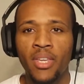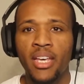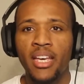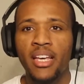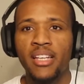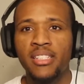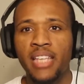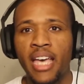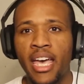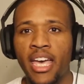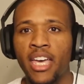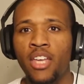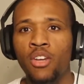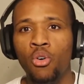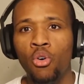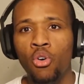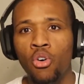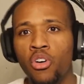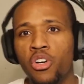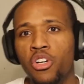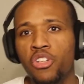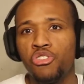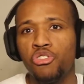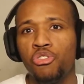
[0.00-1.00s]
Is that in
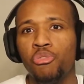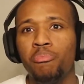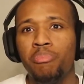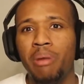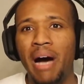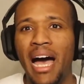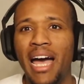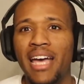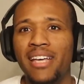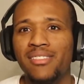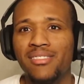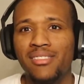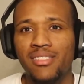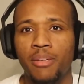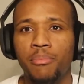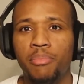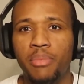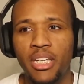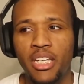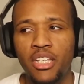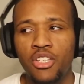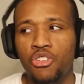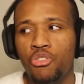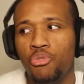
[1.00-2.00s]
order to buy
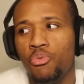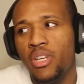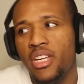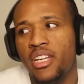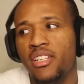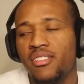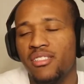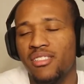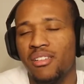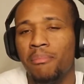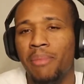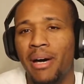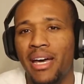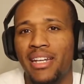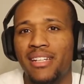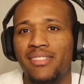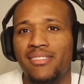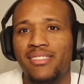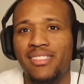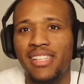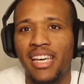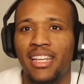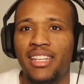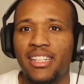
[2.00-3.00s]
something, you need somebody
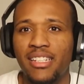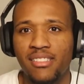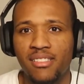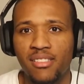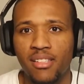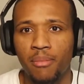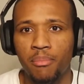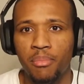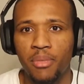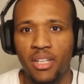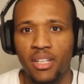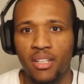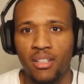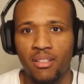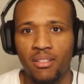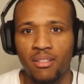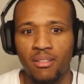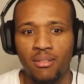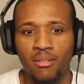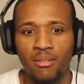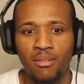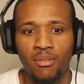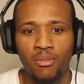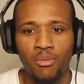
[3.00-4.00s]
selling something,
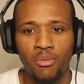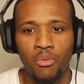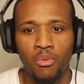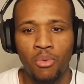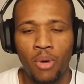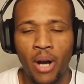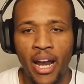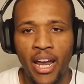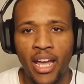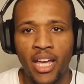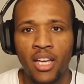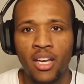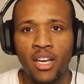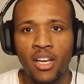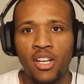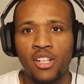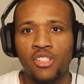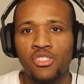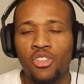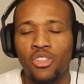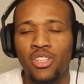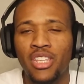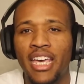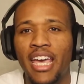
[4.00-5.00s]
right?
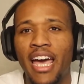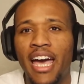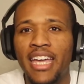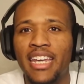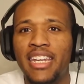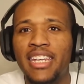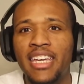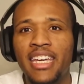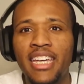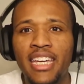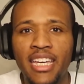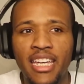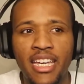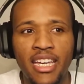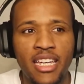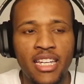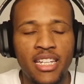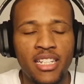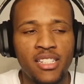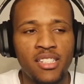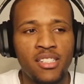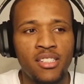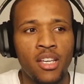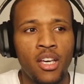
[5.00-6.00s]
So the idea
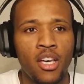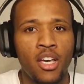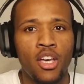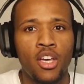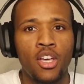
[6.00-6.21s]
is